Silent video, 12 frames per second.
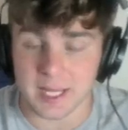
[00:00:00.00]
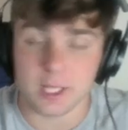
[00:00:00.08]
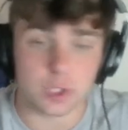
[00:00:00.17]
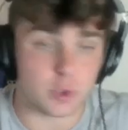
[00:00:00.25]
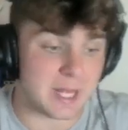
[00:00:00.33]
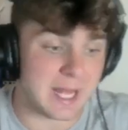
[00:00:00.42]
You
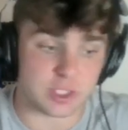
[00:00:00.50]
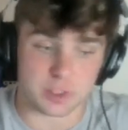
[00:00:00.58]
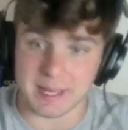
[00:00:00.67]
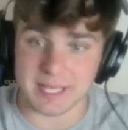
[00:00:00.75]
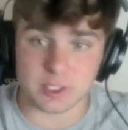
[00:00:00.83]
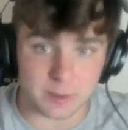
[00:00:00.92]
can hatch some
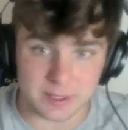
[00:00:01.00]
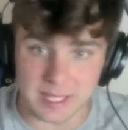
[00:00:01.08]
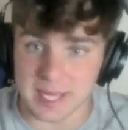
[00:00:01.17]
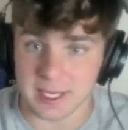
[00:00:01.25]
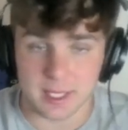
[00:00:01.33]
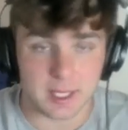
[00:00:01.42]
eggs with
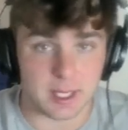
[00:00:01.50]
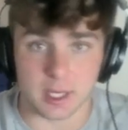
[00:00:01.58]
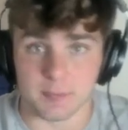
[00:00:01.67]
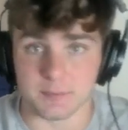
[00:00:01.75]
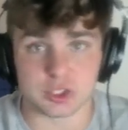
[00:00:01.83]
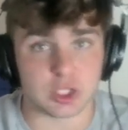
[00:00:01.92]
that. Um,
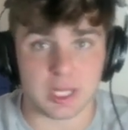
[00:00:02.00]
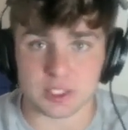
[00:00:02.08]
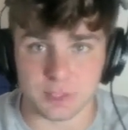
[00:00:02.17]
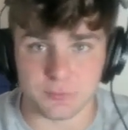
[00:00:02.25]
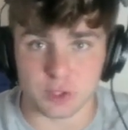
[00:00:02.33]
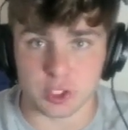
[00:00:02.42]
there's a lot of
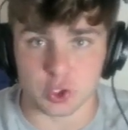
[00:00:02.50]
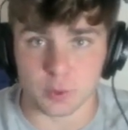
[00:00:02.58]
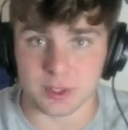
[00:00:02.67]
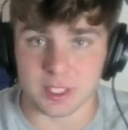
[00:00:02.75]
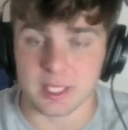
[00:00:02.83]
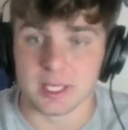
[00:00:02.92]
stuff you could do with
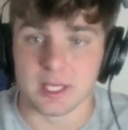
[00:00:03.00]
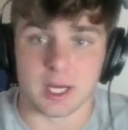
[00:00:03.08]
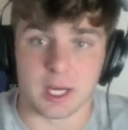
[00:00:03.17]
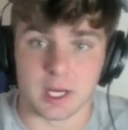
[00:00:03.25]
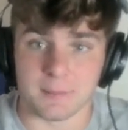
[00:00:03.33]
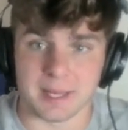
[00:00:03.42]
it,
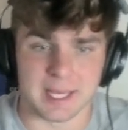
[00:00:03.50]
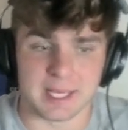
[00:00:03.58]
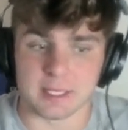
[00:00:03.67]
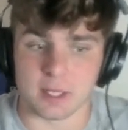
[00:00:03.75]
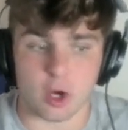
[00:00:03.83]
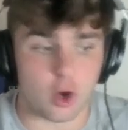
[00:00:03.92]
um, and
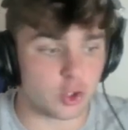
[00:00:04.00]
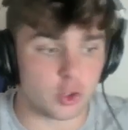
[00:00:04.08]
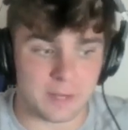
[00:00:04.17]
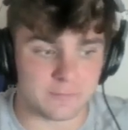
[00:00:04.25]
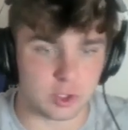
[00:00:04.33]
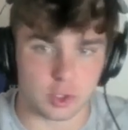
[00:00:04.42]
all you
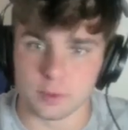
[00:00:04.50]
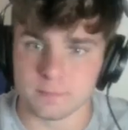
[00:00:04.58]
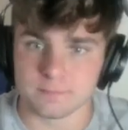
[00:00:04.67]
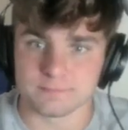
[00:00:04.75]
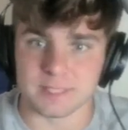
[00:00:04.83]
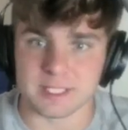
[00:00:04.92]
have to do
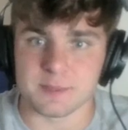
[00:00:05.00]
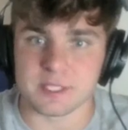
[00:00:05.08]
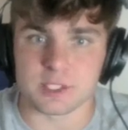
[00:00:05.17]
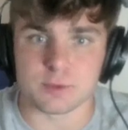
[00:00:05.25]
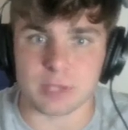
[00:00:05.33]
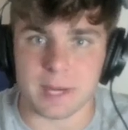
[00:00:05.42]
is be
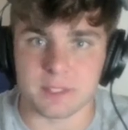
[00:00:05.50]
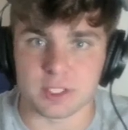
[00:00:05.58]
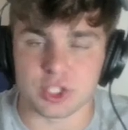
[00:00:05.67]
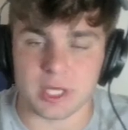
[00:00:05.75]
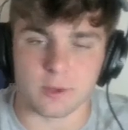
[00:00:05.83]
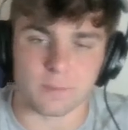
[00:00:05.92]
subscribed to the
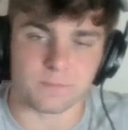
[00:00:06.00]
channel.